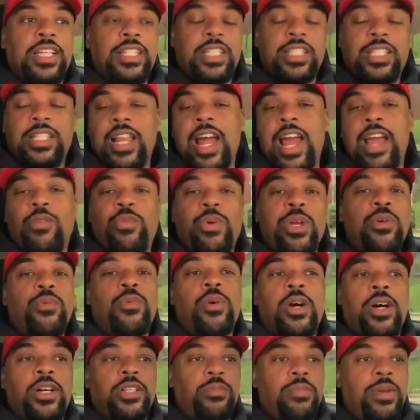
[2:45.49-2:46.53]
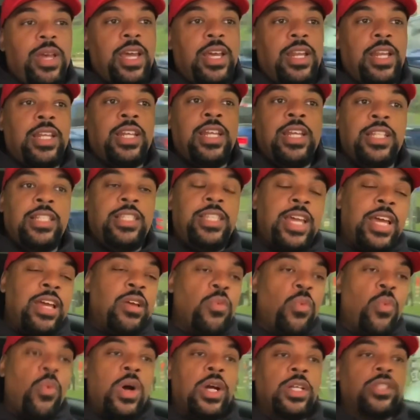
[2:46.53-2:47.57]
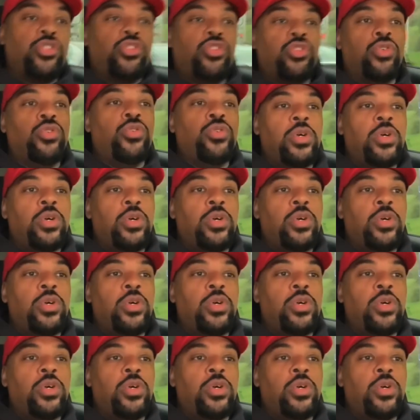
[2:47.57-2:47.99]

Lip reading: just like he was, man. And he didn't want to